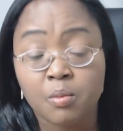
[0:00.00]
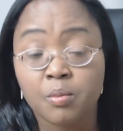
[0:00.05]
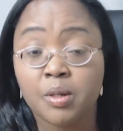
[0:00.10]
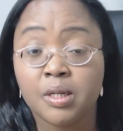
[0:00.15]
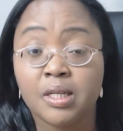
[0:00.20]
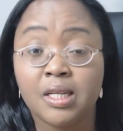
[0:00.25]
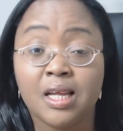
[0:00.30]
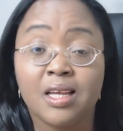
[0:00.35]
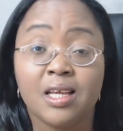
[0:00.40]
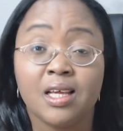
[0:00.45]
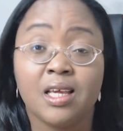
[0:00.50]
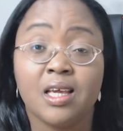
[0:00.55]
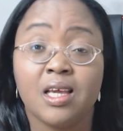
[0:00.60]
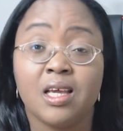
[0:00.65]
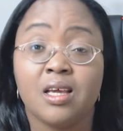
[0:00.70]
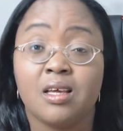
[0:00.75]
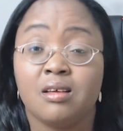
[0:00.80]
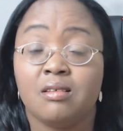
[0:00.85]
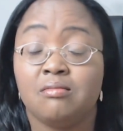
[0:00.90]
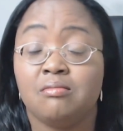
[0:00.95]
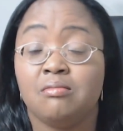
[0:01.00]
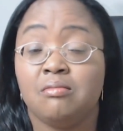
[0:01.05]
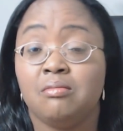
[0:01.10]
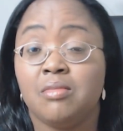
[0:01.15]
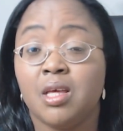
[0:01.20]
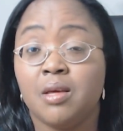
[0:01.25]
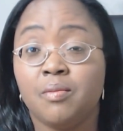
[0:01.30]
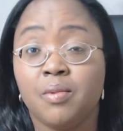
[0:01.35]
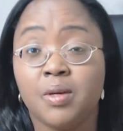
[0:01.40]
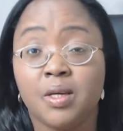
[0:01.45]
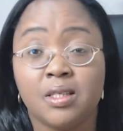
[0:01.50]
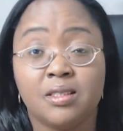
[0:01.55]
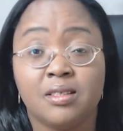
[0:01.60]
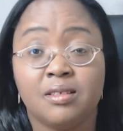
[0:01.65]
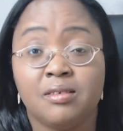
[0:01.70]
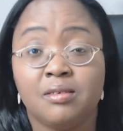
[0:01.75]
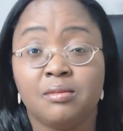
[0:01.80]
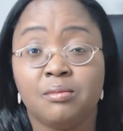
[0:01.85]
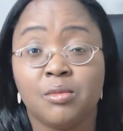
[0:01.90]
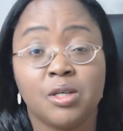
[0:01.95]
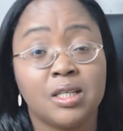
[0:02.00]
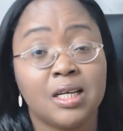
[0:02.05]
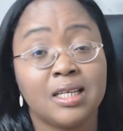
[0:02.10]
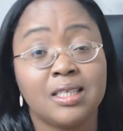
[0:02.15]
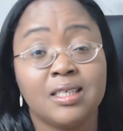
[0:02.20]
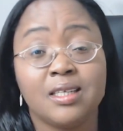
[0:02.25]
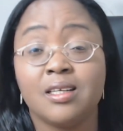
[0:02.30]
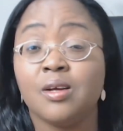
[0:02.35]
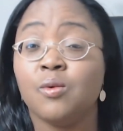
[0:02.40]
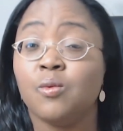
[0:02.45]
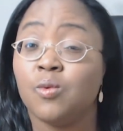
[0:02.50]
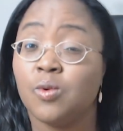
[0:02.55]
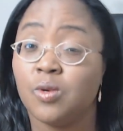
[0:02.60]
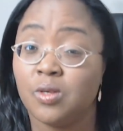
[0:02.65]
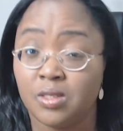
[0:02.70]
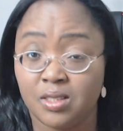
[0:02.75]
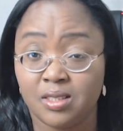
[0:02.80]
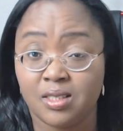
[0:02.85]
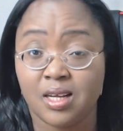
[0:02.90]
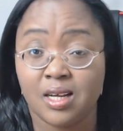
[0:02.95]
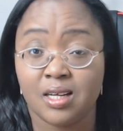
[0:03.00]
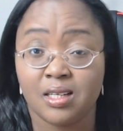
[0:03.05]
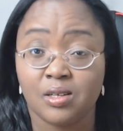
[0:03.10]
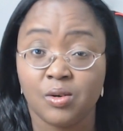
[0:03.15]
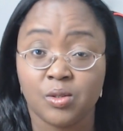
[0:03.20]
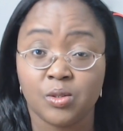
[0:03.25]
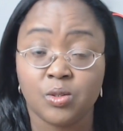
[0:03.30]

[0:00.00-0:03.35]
But then again, maybe the mother didn't want that.